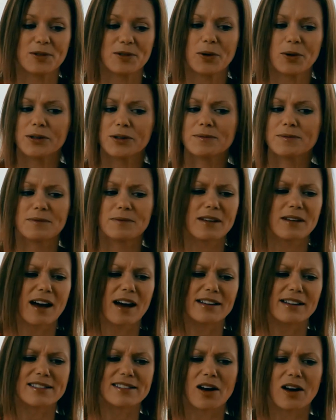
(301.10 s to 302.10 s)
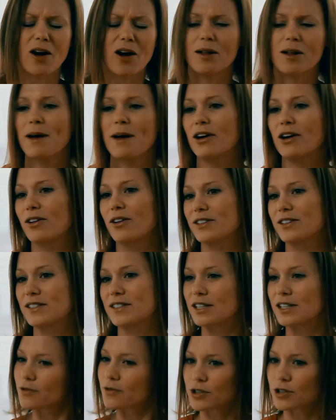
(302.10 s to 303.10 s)
told us all about all
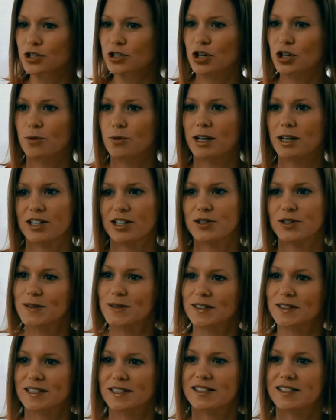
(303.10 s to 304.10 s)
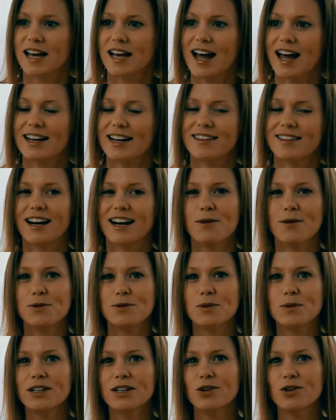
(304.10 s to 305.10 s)
these different genomic issues in society that I
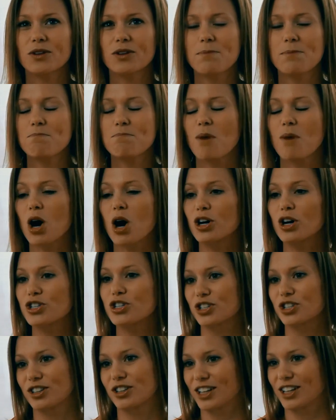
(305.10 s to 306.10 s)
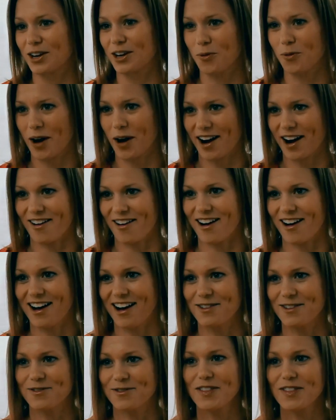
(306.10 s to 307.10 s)
was really only marginally aware
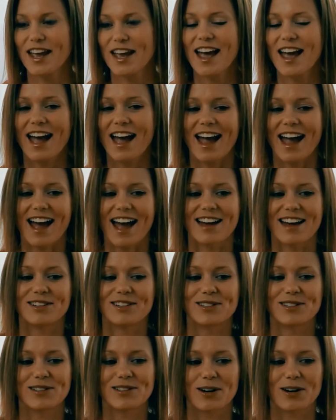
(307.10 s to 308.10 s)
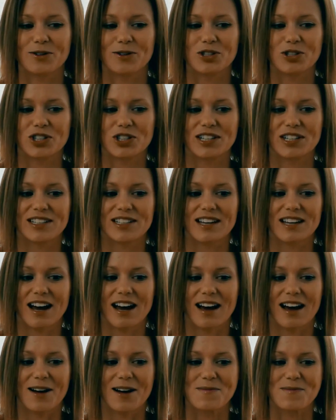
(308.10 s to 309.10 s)
of. And so she
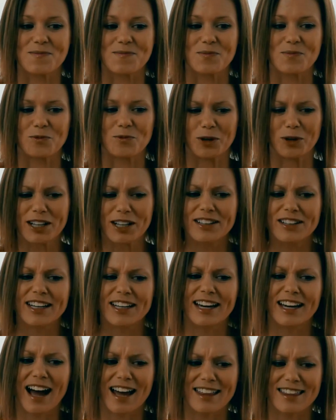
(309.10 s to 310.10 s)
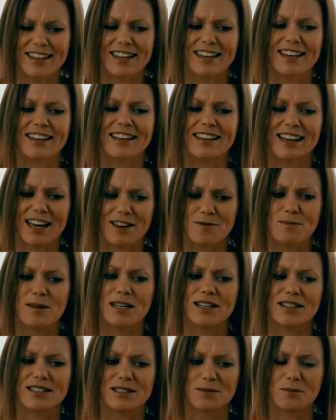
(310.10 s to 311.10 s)
really, I think, gave
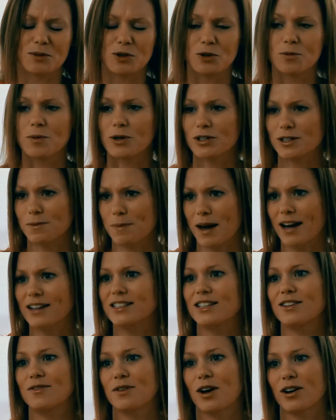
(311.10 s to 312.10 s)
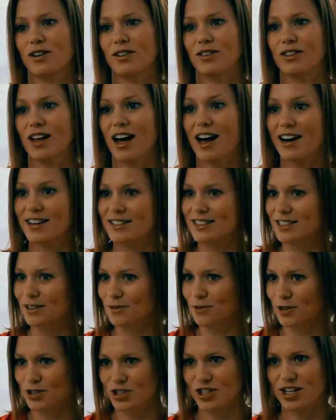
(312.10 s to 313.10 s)
me some new perspective on a lot of
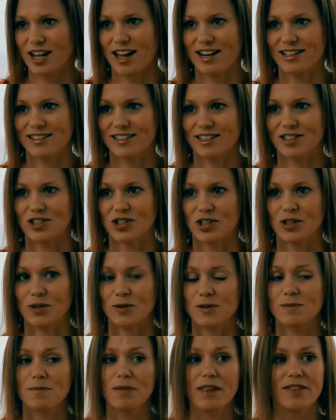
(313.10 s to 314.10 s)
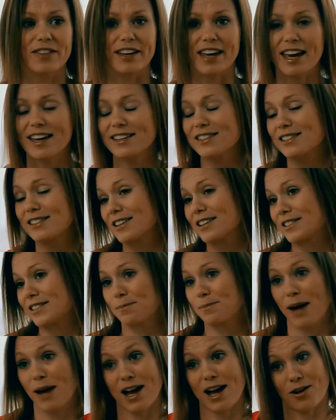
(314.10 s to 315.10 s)
different genetics issues. The case
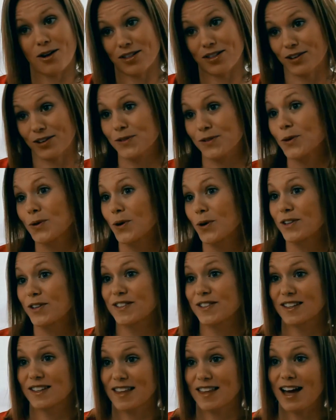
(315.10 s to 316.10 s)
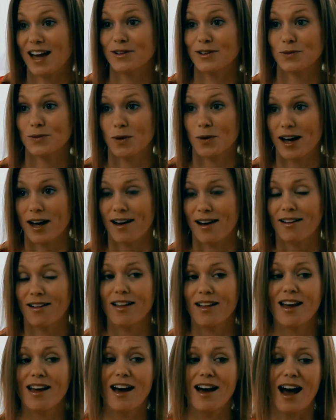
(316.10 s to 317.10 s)
studies in bioethics course did that as
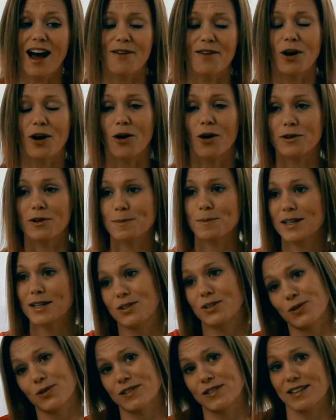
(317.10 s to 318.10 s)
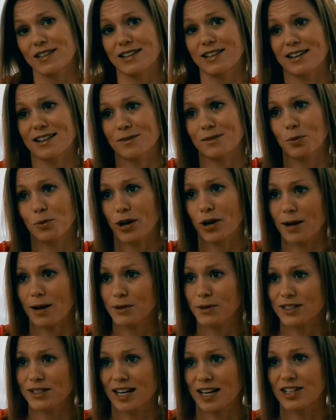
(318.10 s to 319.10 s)
well. I've always been interested in
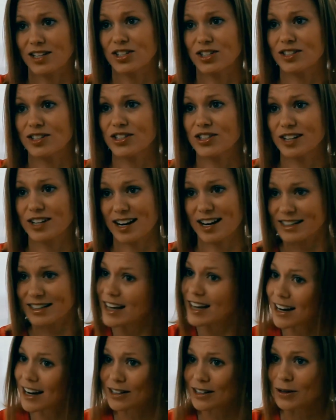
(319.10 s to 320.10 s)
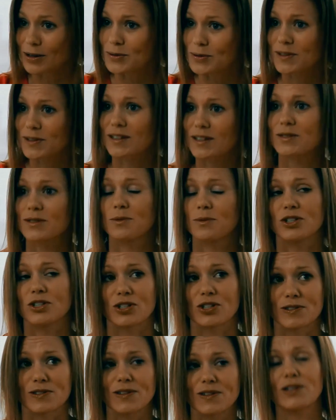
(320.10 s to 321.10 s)
pre-implantation genetic diagnosis,
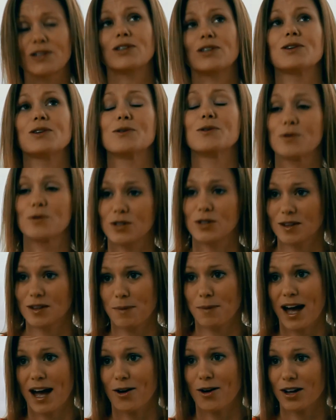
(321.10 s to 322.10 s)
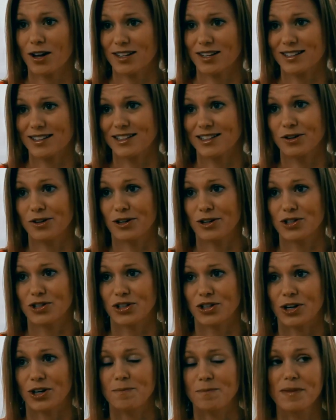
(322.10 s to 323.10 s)
which is huge in the bioethics
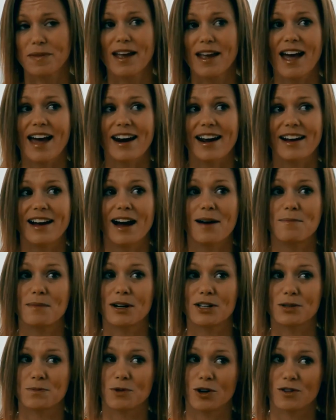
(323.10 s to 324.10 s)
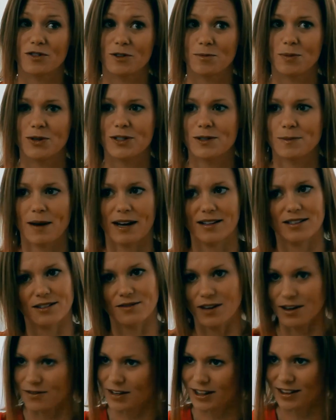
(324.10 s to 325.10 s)
literature, and I got much more of a
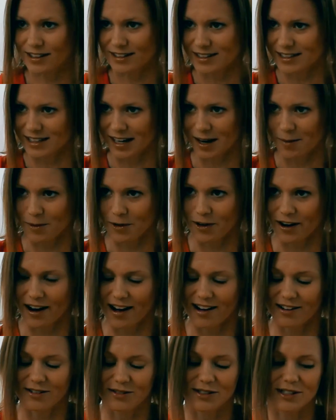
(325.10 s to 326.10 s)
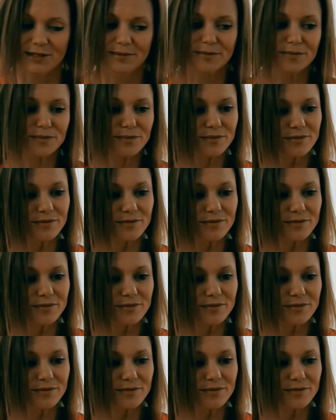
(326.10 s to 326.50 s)
perspective of it this time around.